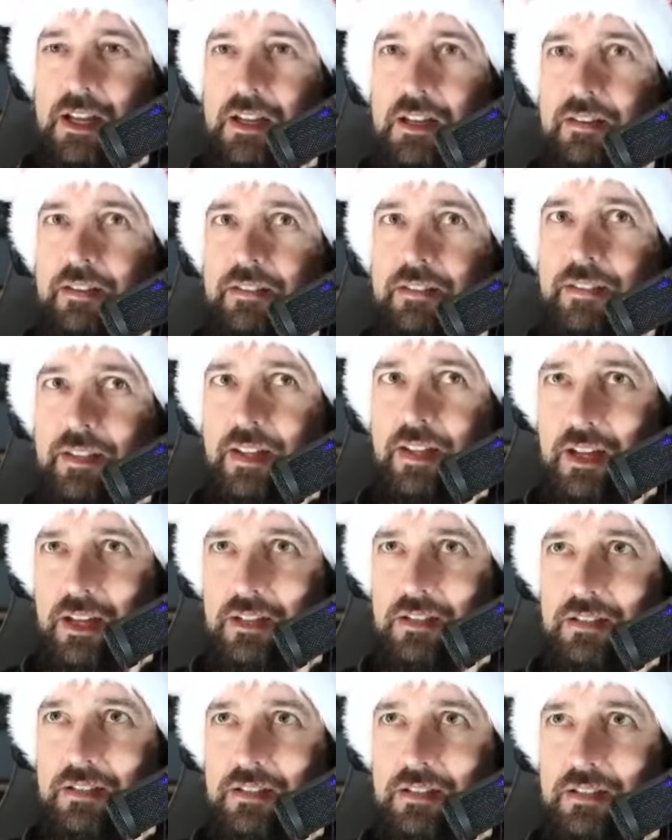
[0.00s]

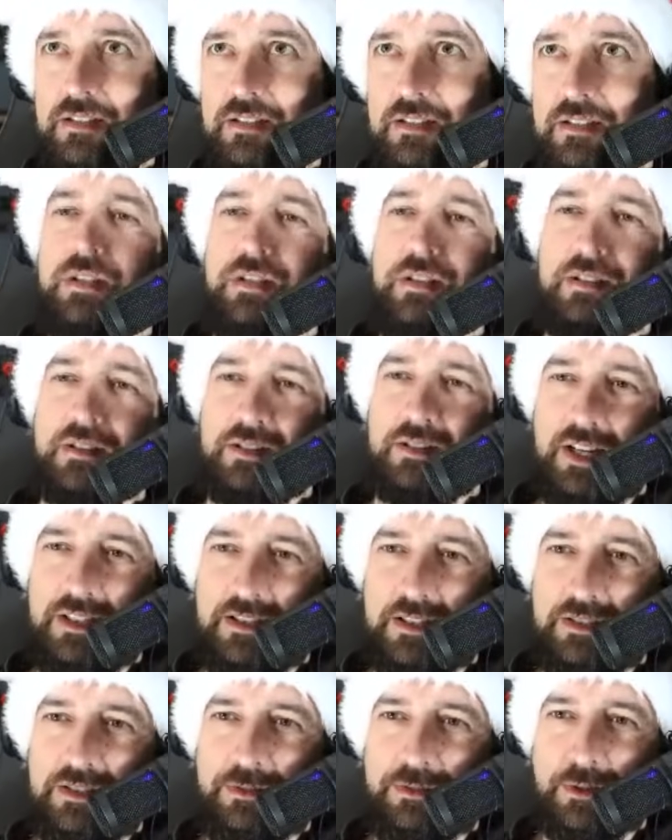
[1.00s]
Then we run
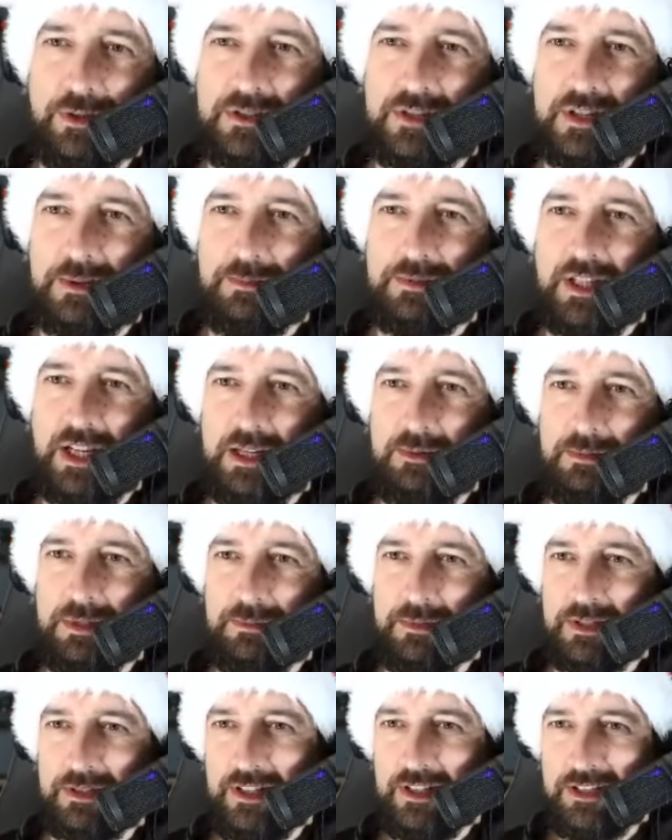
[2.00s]
it for some time in
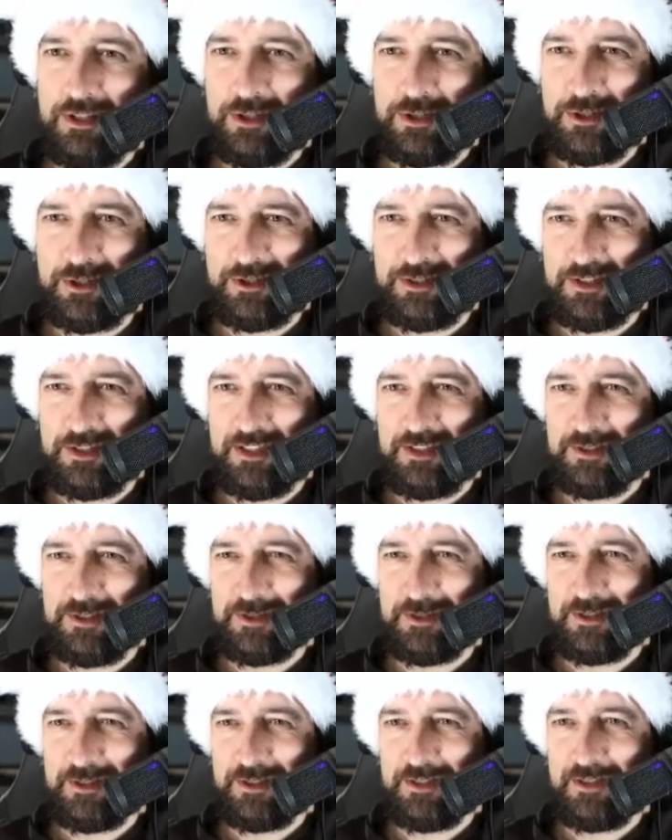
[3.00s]
production, and
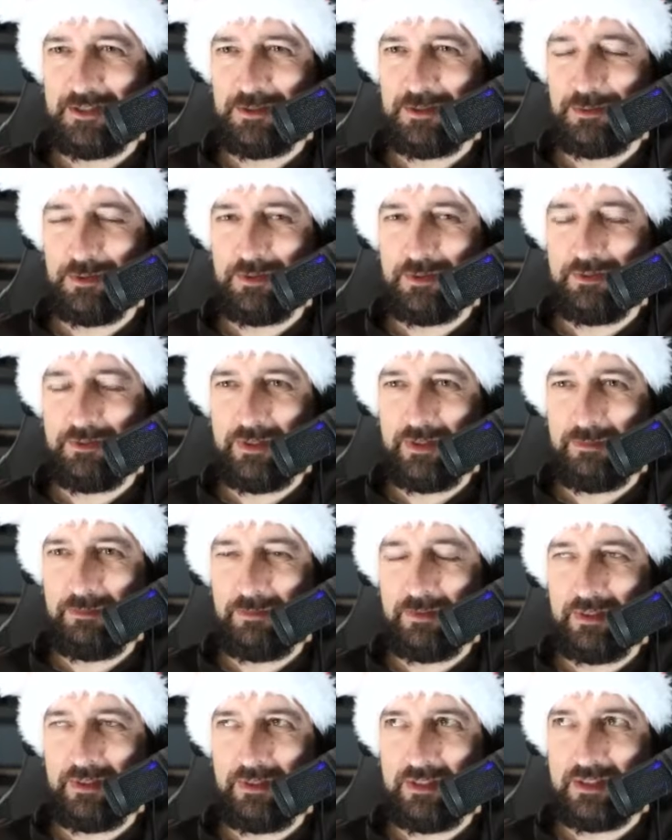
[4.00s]
the
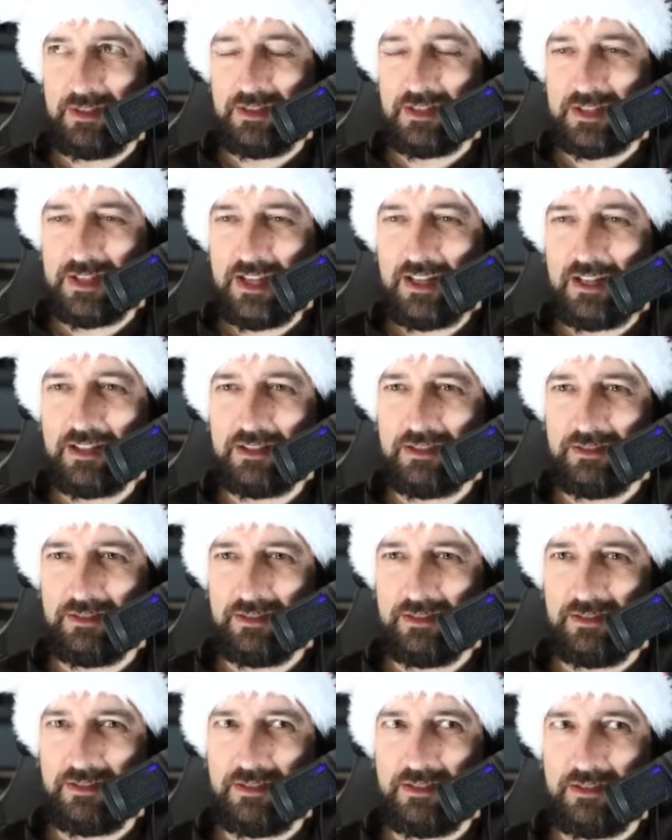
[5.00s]
second
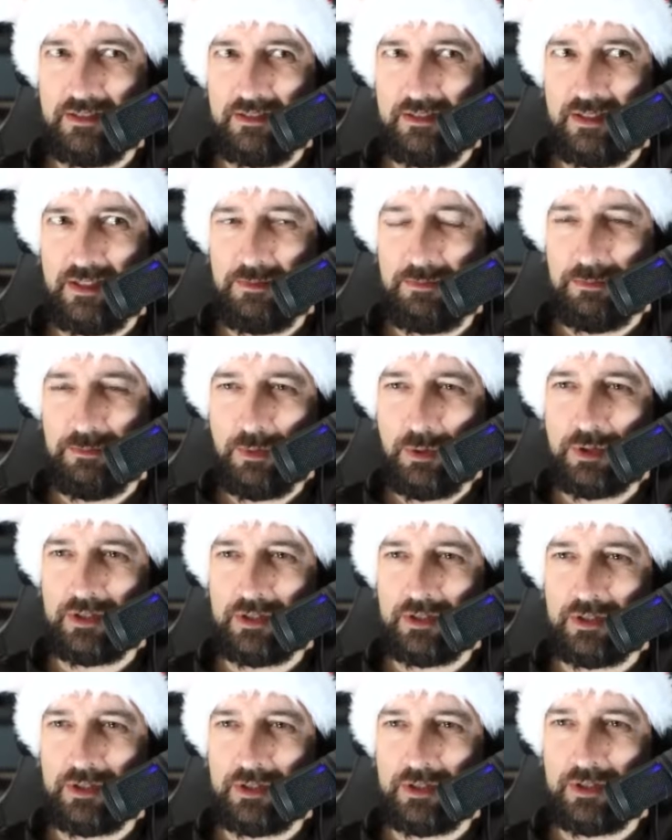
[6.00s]

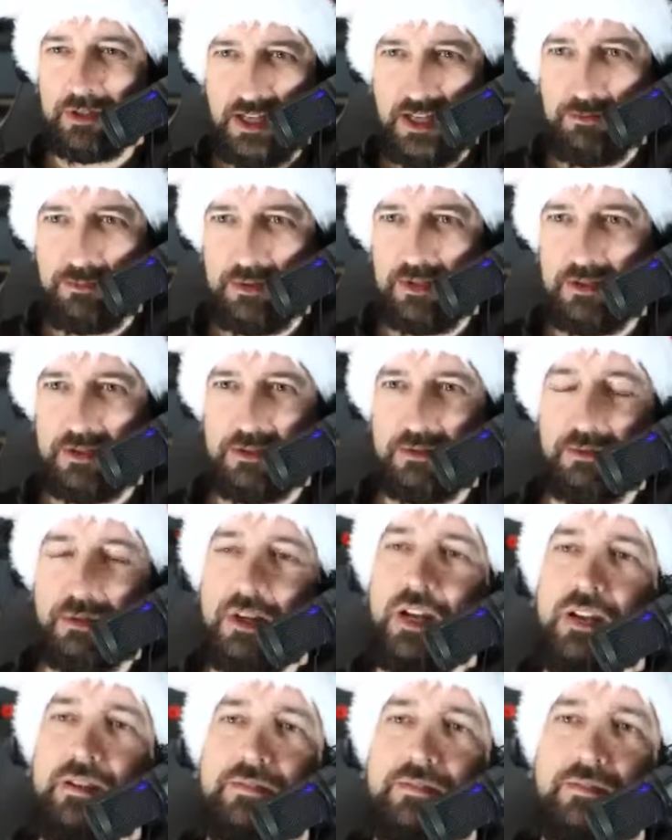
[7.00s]
important step is to
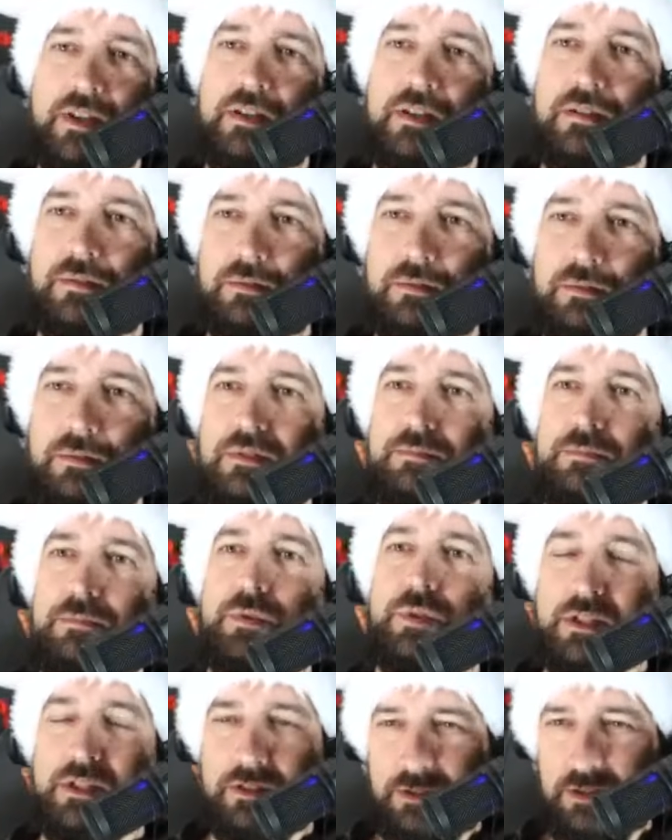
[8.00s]
have very good
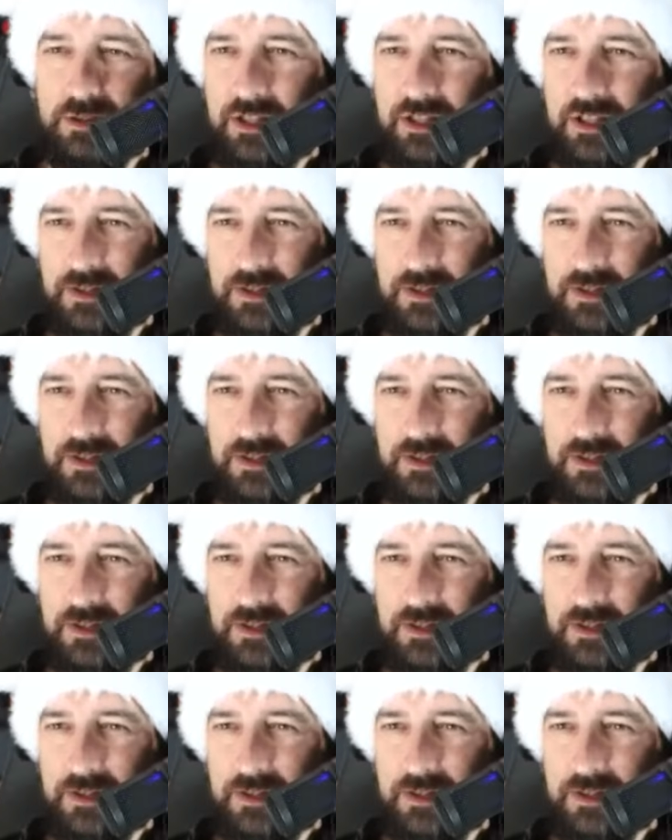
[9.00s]
monitoring.